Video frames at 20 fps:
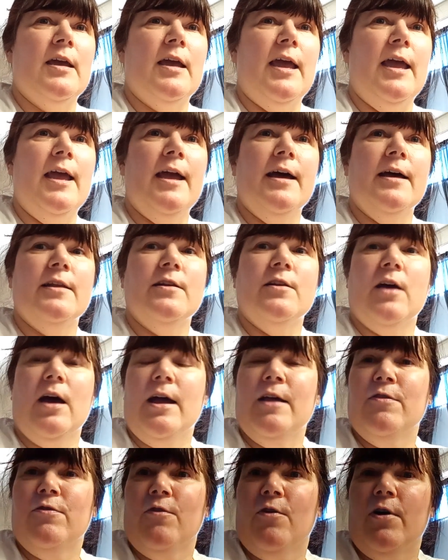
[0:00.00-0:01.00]
And
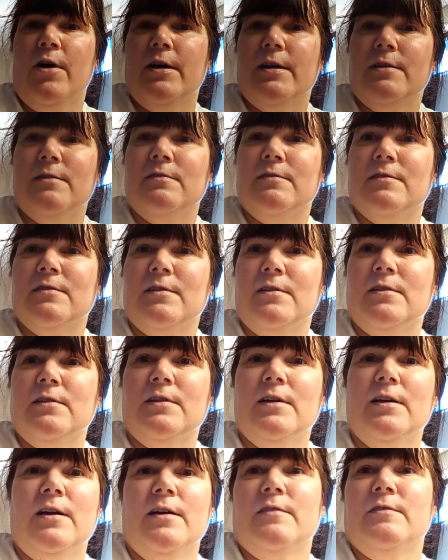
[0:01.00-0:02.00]
I thought,
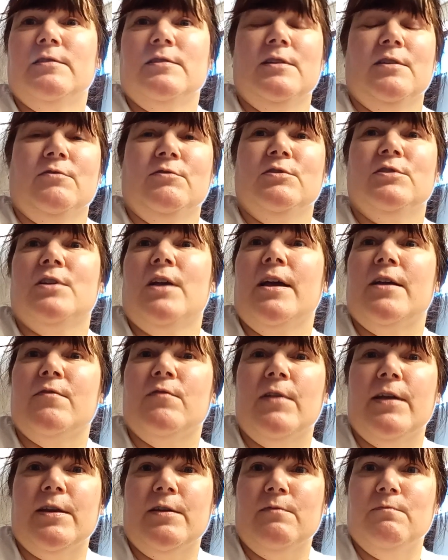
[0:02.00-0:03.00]
it's kind of
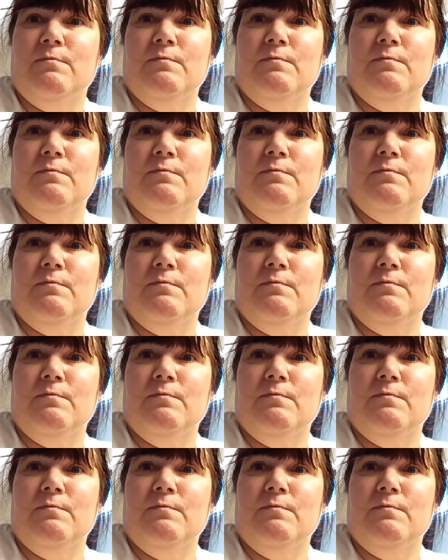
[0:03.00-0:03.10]
like,